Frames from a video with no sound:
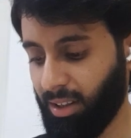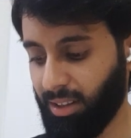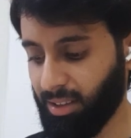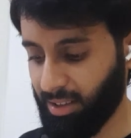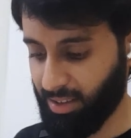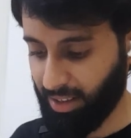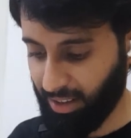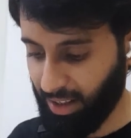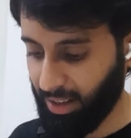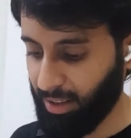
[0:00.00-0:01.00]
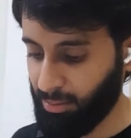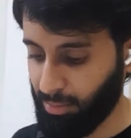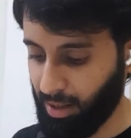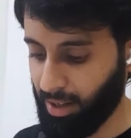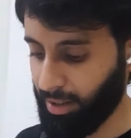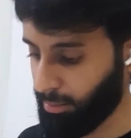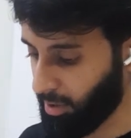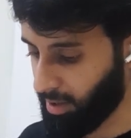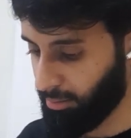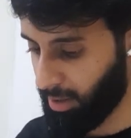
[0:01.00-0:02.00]
in the rectangle by the
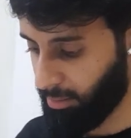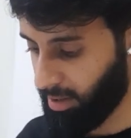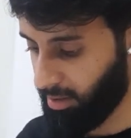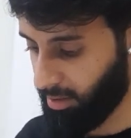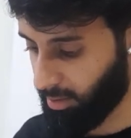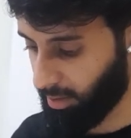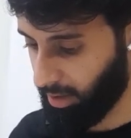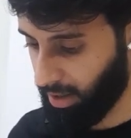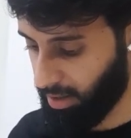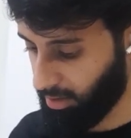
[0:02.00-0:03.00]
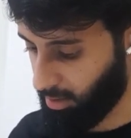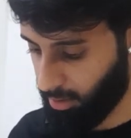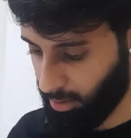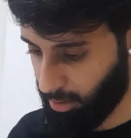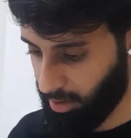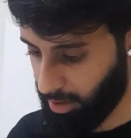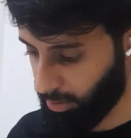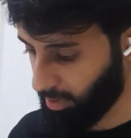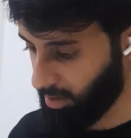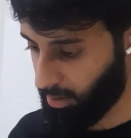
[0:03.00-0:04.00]
bottom number. Okay, so here's
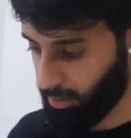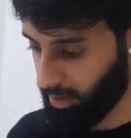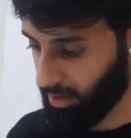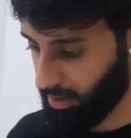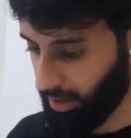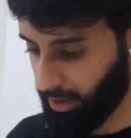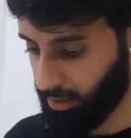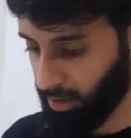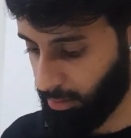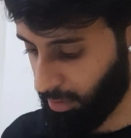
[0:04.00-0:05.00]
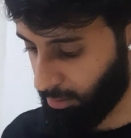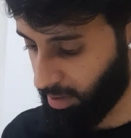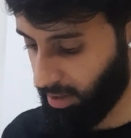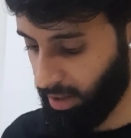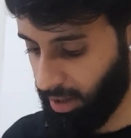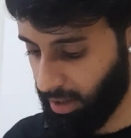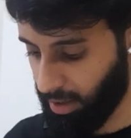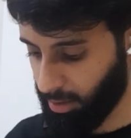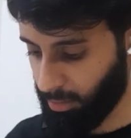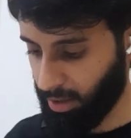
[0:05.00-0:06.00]
what he's doing. He's taking the top number and
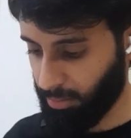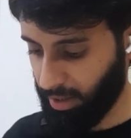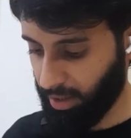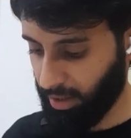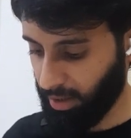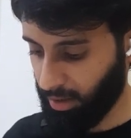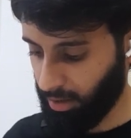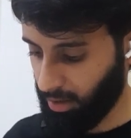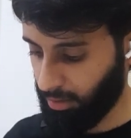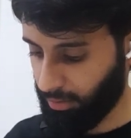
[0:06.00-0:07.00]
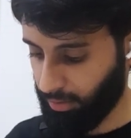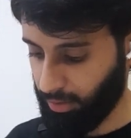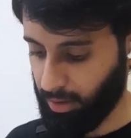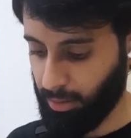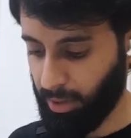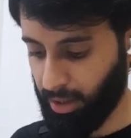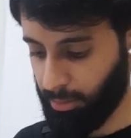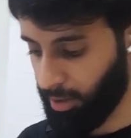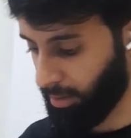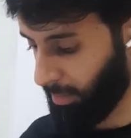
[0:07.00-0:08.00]
he's multiplying it by the
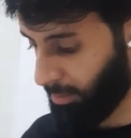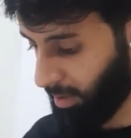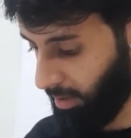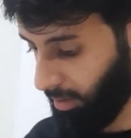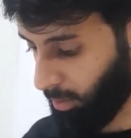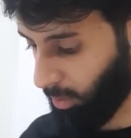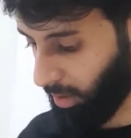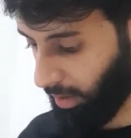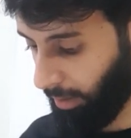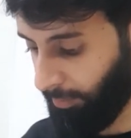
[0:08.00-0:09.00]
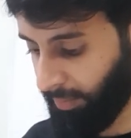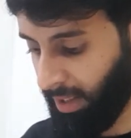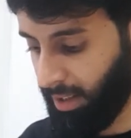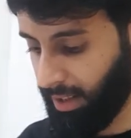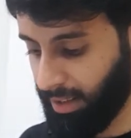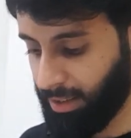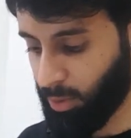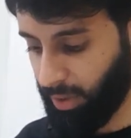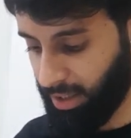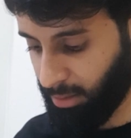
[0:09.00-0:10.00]
bottom number. Okay, he then
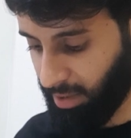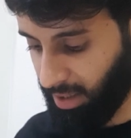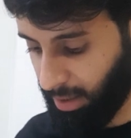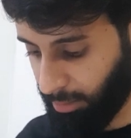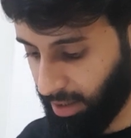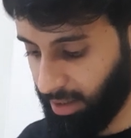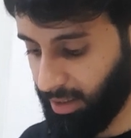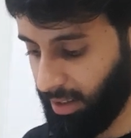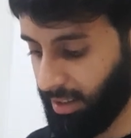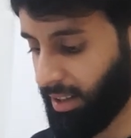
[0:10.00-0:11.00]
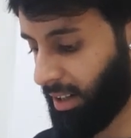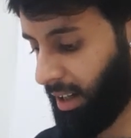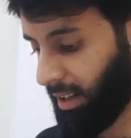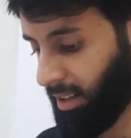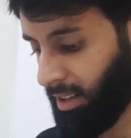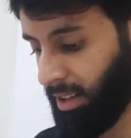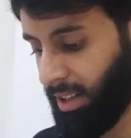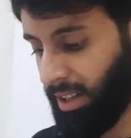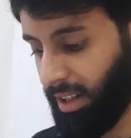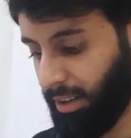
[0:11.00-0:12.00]
squares the middle number in the rectangle.
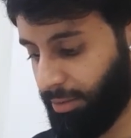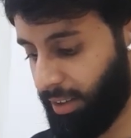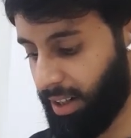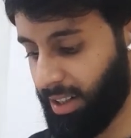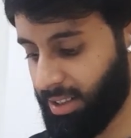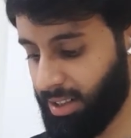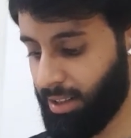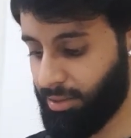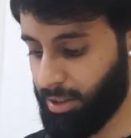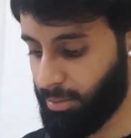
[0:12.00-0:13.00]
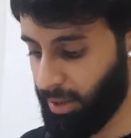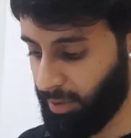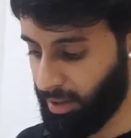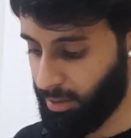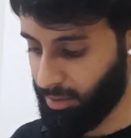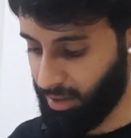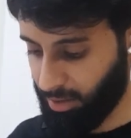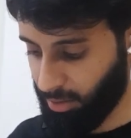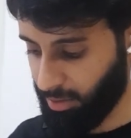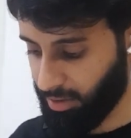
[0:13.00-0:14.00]
He finds the difference between these
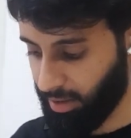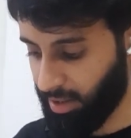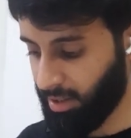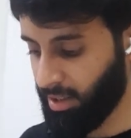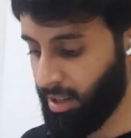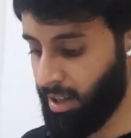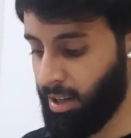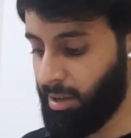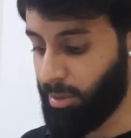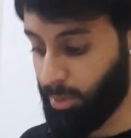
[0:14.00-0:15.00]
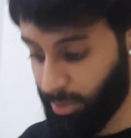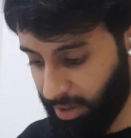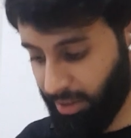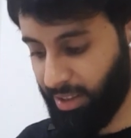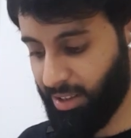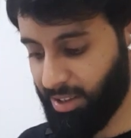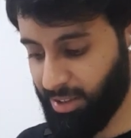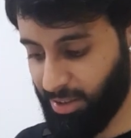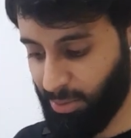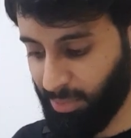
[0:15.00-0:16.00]
two results. Using your
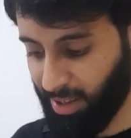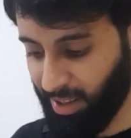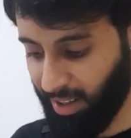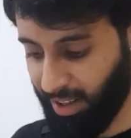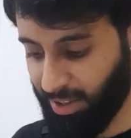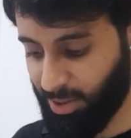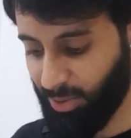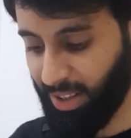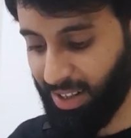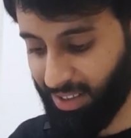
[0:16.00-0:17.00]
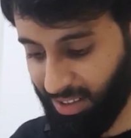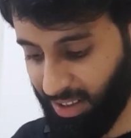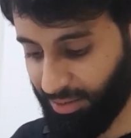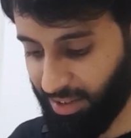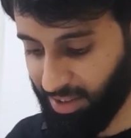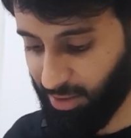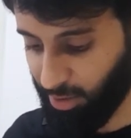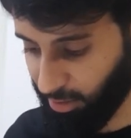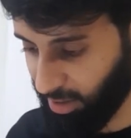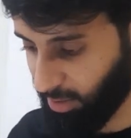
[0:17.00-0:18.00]
answers to part A, show that this difference is
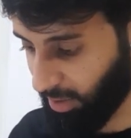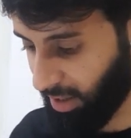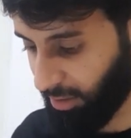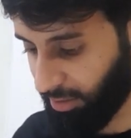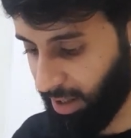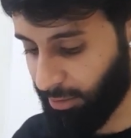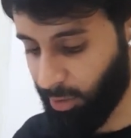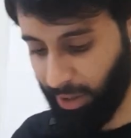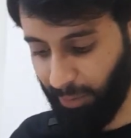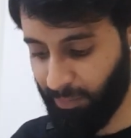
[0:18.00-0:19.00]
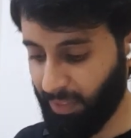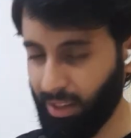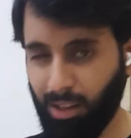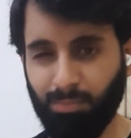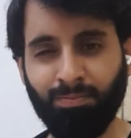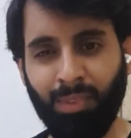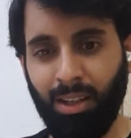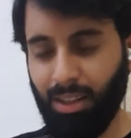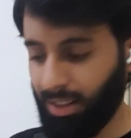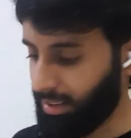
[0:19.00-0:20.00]
always 25. Okay, now
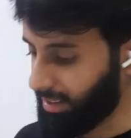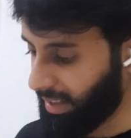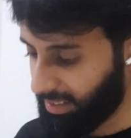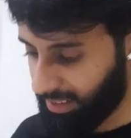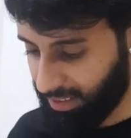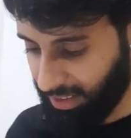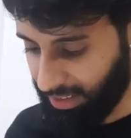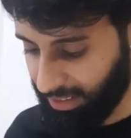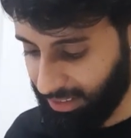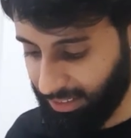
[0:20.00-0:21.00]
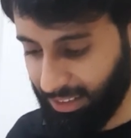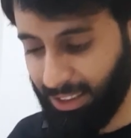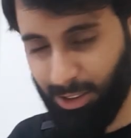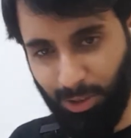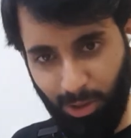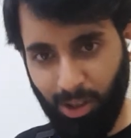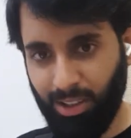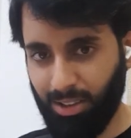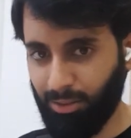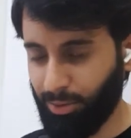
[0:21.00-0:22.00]
let's
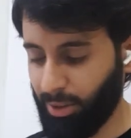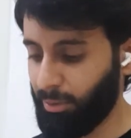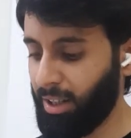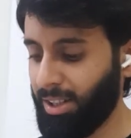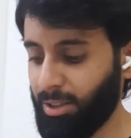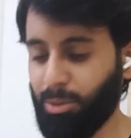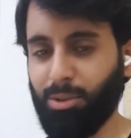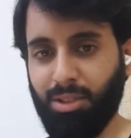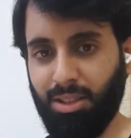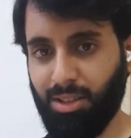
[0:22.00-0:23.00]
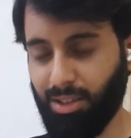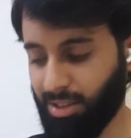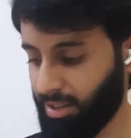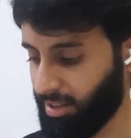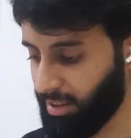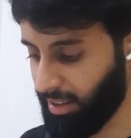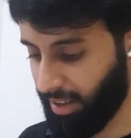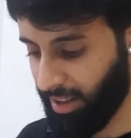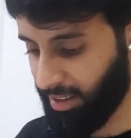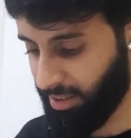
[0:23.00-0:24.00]
not for a while use these answers in the
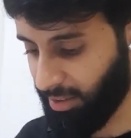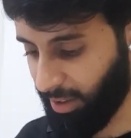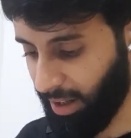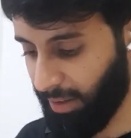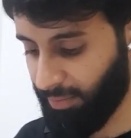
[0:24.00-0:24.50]
grid, okay,